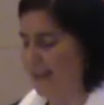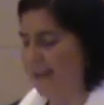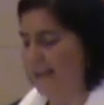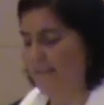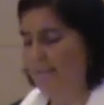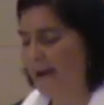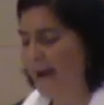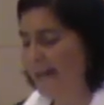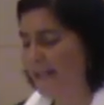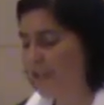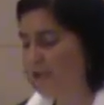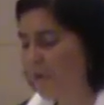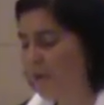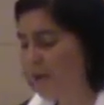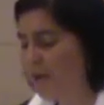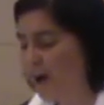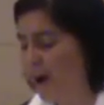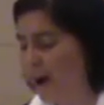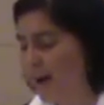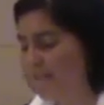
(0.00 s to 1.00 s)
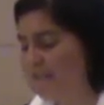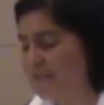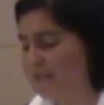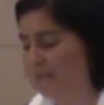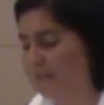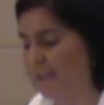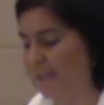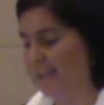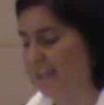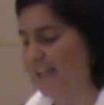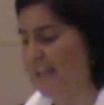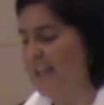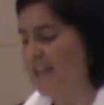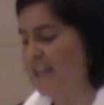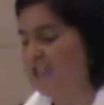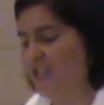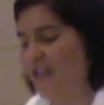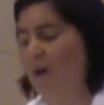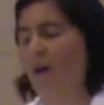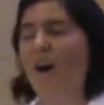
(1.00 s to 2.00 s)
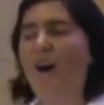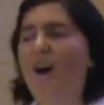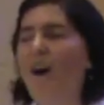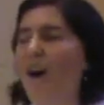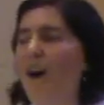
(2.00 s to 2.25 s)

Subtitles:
And by your offspring shall